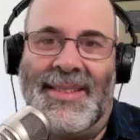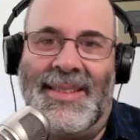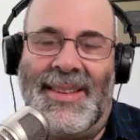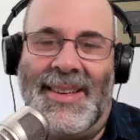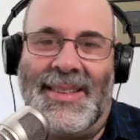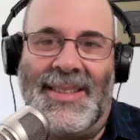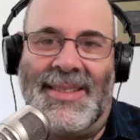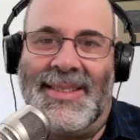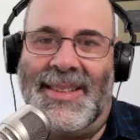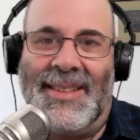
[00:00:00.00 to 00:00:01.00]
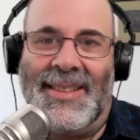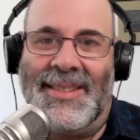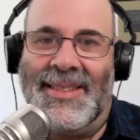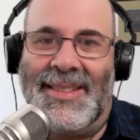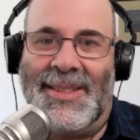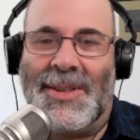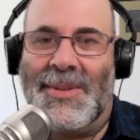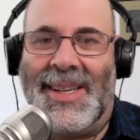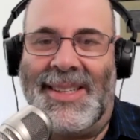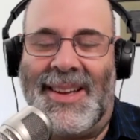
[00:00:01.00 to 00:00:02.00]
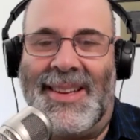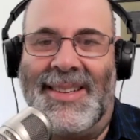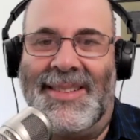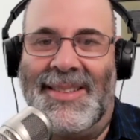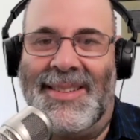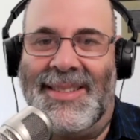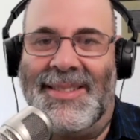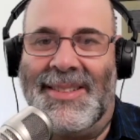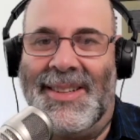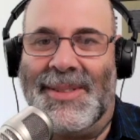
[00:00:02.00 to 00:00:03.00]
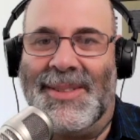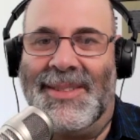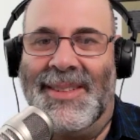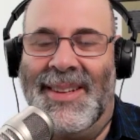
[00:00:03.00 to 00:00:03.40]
Yeah, it's especially when it gets hot out. It's a little difficult.